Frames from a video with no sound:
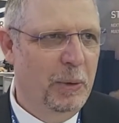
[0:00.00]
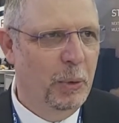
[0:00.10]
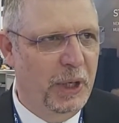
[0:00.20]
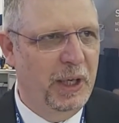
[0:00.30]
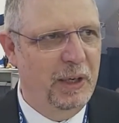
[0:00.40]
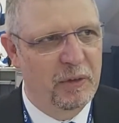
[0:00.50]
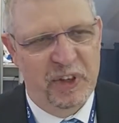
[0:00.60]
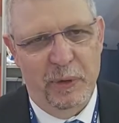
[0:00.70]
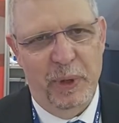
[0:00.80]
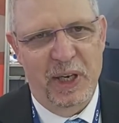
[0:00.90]
we
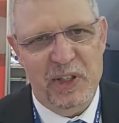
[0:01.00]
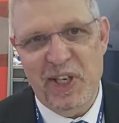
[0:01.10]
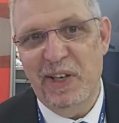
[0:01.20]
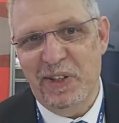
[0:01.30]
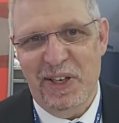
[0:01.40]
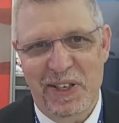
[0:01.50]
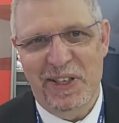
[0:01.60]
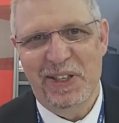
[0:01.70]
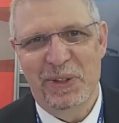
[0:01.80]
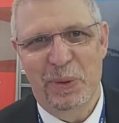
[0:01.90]
very exciting
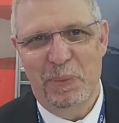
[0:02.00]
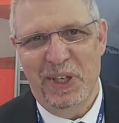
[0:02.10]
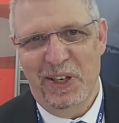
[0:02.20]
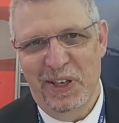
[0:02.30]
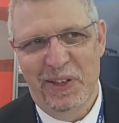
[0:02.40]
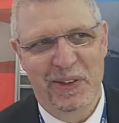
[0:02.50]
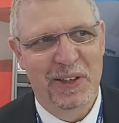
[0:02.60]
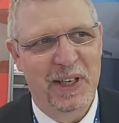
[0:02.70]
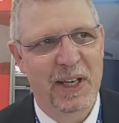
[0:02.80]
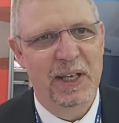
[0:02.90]
to be here
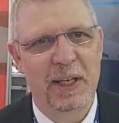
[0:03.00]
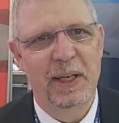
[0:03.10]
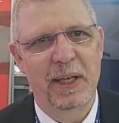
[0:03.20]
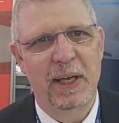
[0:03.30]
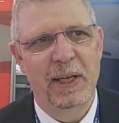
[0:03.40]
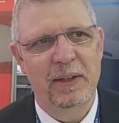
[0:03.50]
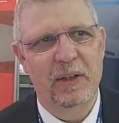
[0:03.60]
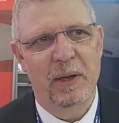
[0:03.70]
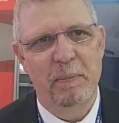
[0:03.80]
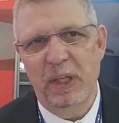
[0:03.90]
and
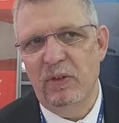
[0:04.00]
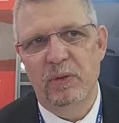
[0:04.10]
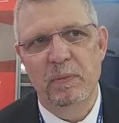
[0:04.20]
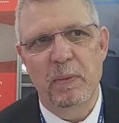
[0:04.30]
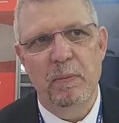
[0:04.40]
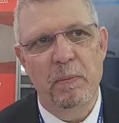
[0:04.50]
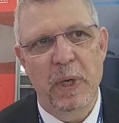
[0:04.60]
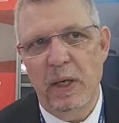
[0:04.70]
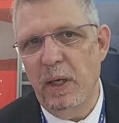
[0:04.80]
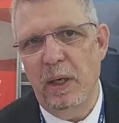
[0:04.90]
meet
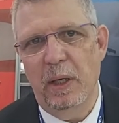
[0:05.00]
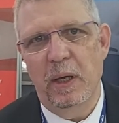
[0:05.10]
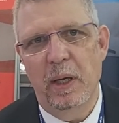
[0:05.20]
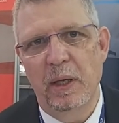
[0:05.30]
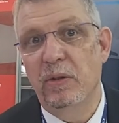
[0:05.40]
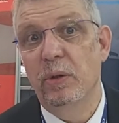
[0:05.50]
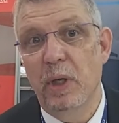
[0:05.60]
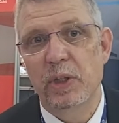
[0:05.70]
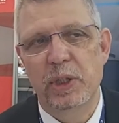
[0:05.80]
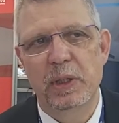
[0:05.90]
many
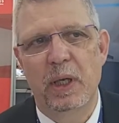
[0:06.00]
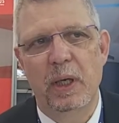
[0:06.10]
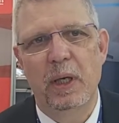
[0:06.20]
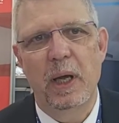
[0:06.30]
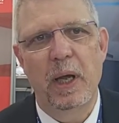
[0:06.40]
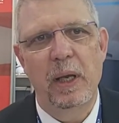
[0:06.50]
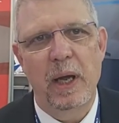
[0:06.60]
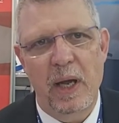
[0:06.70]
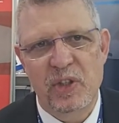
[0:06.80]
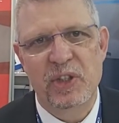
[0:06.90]
international
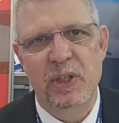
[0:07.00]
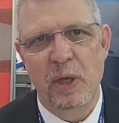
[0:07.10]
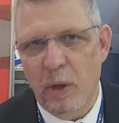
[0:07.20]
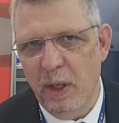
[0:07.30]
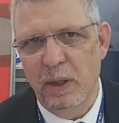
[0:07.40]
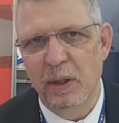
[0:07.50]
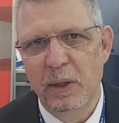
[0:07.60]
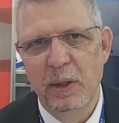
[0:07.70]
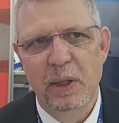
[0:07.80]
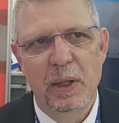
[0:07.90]
as local
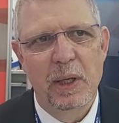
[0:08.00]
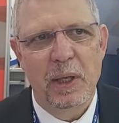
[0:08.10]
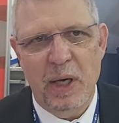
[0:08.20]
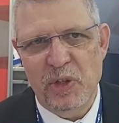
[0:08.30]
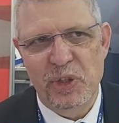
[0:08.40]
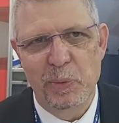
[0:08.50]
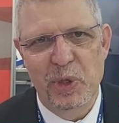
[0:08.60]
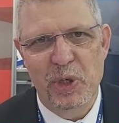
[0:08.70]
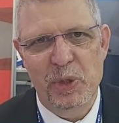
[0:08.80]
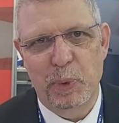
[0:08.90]

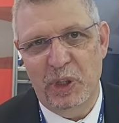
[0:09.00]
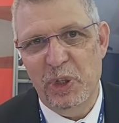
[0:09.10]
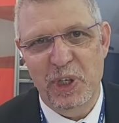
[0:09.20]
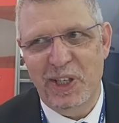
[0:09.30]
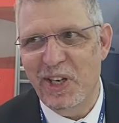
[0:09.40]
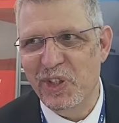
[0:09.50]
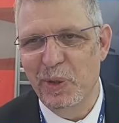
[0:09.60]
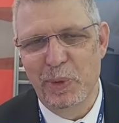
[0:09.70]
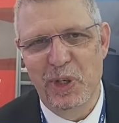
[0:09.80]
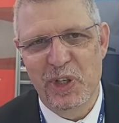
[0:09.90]
customers, potential
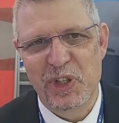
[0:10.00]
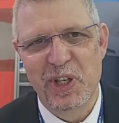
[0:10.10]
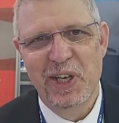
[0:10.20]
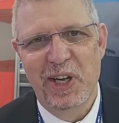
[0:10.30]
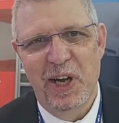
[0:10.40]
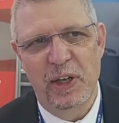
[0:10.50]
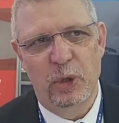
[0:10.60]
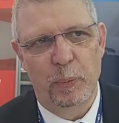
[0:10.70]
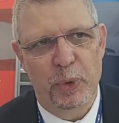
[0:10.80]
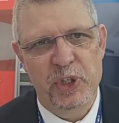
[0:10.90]
customers, and
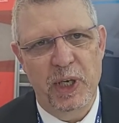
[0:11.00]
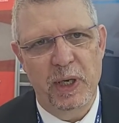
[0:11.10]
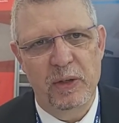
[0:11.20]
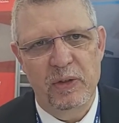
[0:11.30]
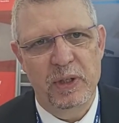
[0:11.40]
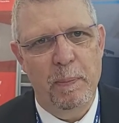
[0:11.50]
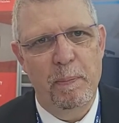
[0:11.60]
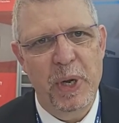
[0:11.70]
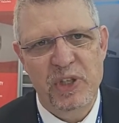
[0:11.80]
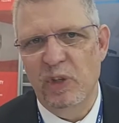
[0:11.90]
to present the
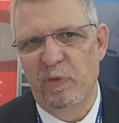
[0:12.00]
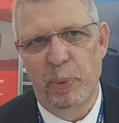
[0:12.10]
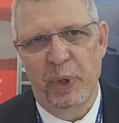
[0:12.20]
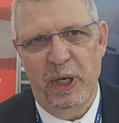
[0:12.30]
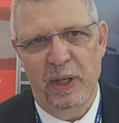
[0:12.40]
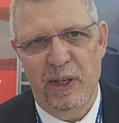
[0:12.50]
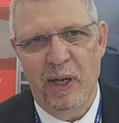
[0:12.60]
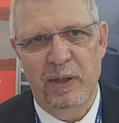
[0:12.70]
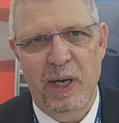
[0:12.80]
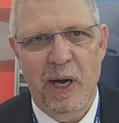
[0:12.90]
best of breed
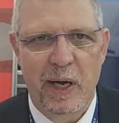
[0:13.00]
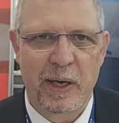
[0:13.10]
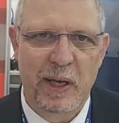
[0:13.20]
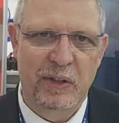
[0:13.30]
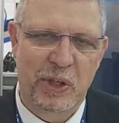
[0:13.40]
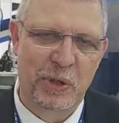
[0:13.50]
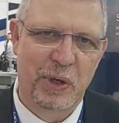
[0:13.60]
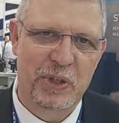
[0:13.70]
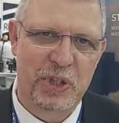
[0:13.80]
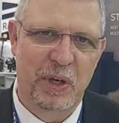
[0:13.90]
and the high-end
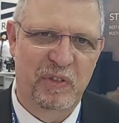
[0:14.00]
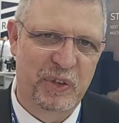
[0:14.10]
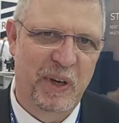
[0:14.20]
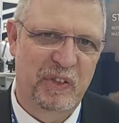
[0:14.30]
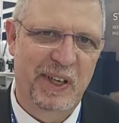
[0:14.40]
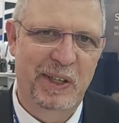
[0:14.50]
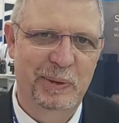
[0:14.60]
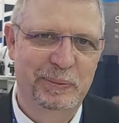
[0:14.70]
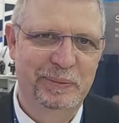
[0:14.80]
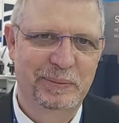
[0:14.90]
technology of
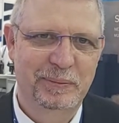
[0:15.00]
Rafael.